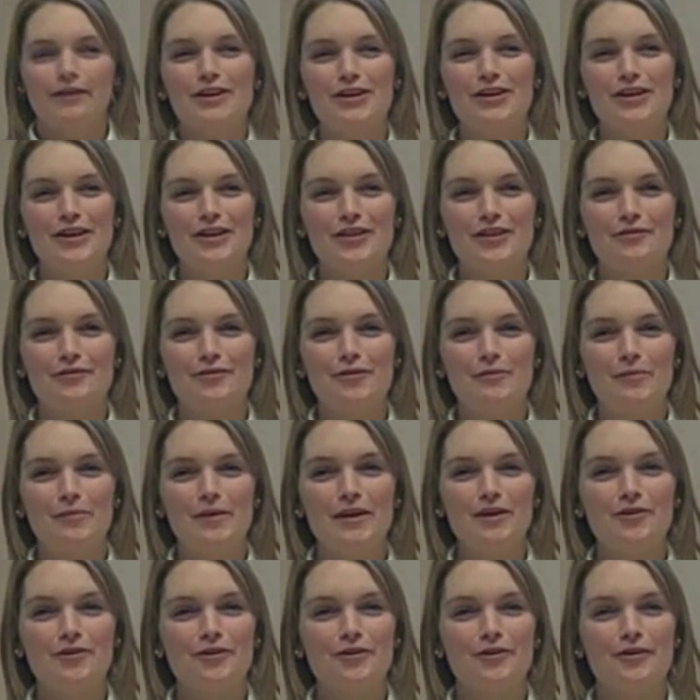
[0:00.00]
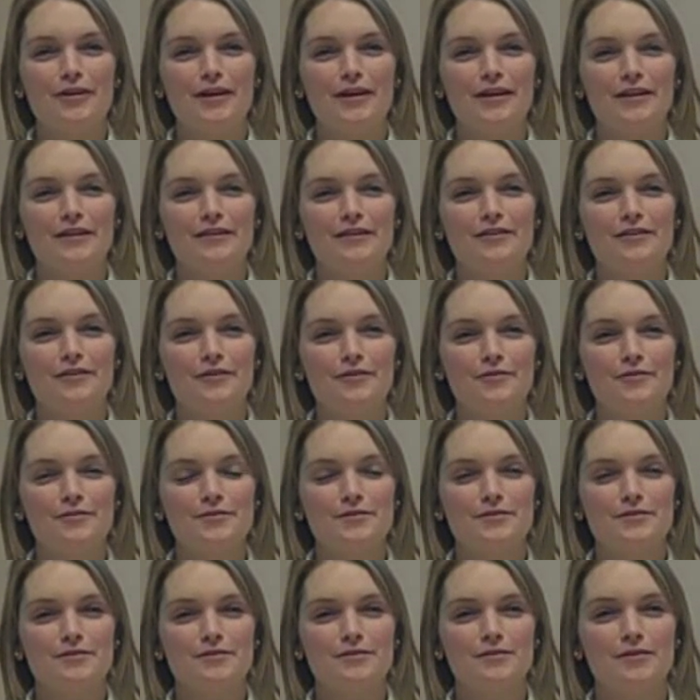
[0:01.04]
You get there and you meet her, and
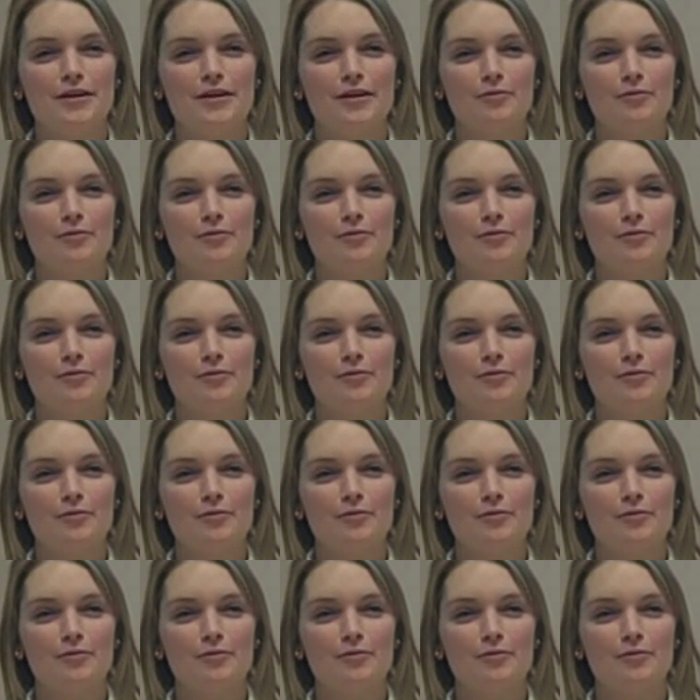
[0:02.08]
there's,